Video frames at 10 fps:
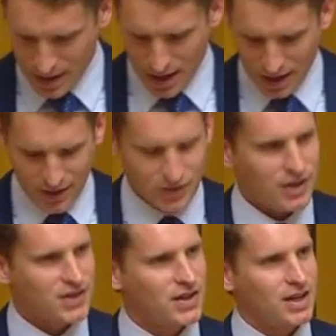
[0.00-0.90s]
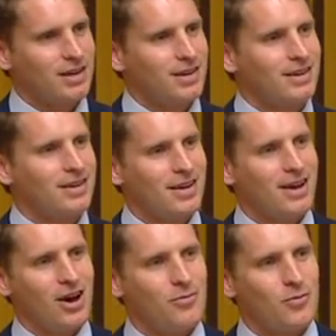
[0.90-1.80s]
And as I said,
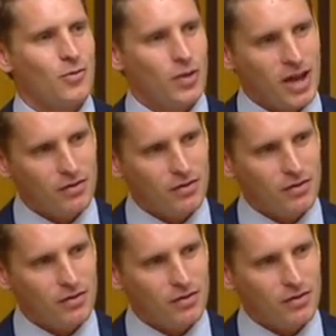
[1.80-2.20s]
we